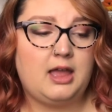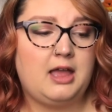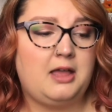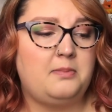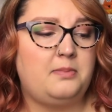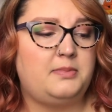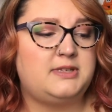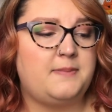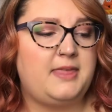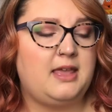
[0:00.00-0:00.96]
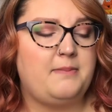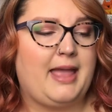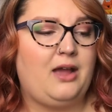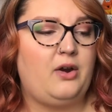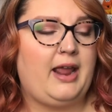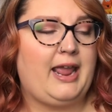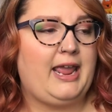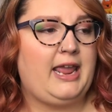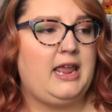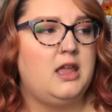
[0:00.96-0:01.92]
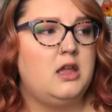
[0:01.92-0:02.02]
Um, something about
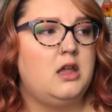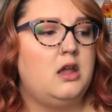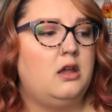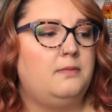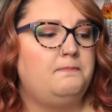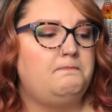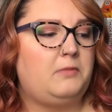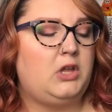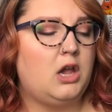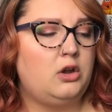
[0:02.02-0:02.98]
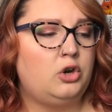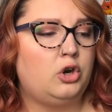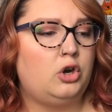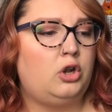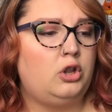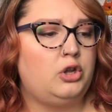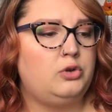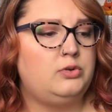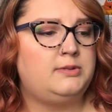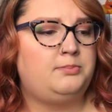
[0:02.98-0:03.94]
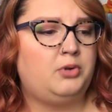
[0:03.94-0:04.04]
a young girl
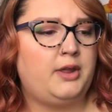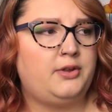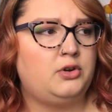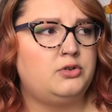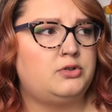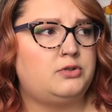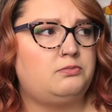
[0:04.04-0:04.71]
whose brother